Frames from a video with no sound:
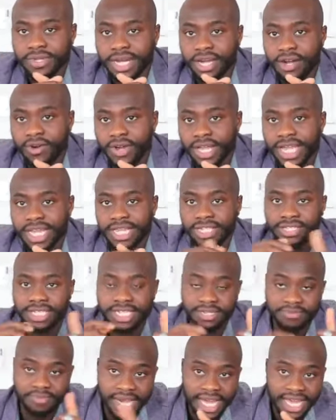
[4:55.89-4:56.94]
that okay, you
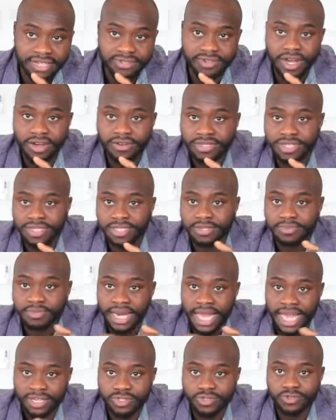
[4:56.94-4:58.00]
need black trousers,
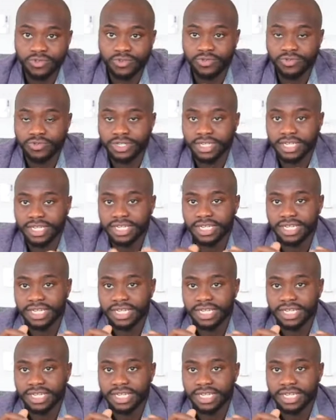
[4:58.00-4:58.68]
black shoes,